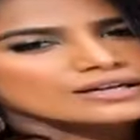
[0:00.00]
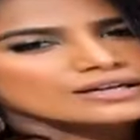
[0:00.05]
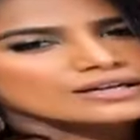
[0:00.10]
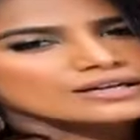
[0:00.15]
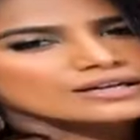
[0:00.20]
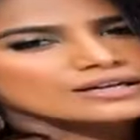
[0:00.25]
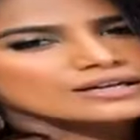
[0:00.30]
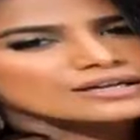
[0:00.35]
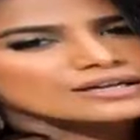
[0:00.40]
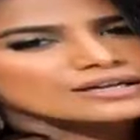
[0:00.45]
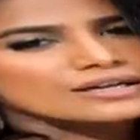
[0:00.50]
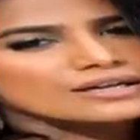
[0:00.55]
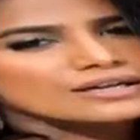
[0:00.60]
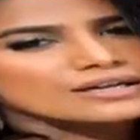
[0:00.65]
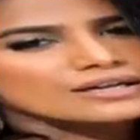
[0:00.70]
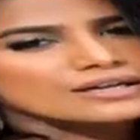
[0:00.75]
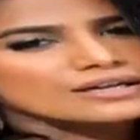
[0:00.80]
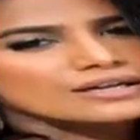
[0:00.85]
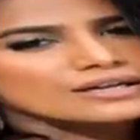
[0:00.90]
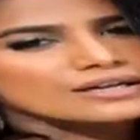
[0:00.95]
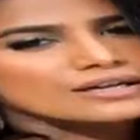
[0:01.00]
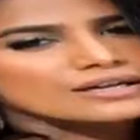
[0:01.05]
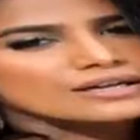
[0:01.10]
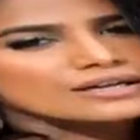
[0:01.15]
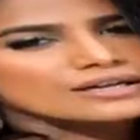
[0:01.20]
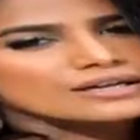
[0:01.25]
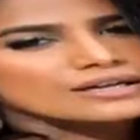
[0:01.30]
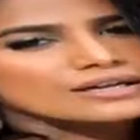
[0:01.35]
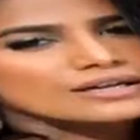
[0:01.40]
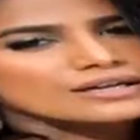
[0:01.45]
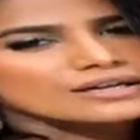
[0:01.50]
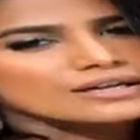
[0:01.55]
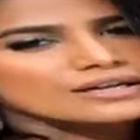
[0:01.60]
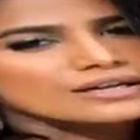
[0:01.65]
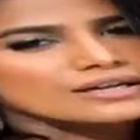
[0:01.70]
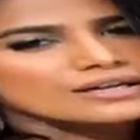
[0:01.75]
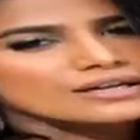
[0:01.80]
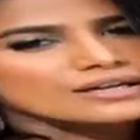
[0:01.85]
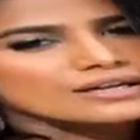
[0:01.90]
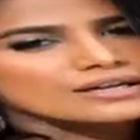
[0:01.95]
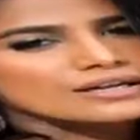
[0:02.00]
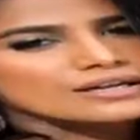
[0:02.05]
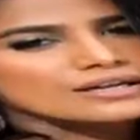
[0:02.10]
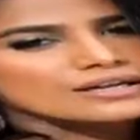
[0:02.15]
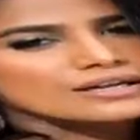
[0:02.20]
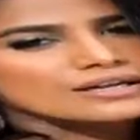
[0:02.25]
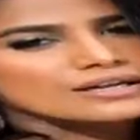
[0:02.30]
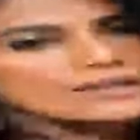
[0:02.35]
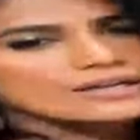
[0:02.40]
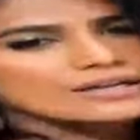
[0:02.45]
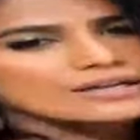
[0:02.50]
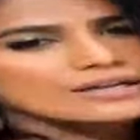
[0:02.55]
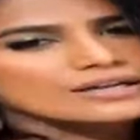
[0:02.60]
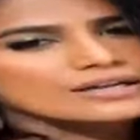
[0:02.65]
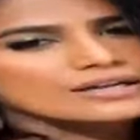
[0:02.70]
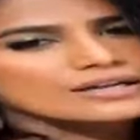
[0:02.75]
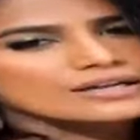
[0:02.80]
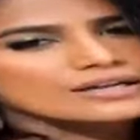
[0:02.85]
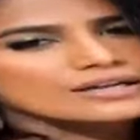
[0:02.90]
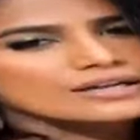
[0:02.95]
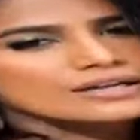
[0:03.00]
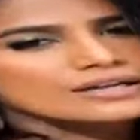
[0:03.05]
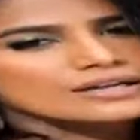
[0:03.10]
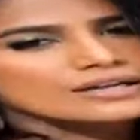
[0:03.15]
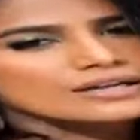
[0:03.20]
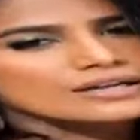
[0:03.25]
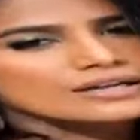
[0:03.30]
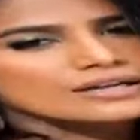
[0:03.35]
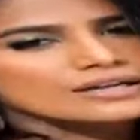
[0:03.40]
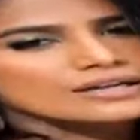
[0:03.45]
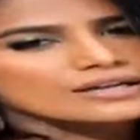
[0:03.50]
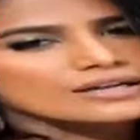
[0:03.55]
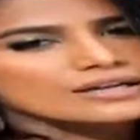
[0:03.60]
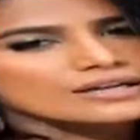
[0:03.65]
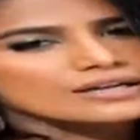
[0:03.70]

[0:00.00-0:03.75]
(not speaking)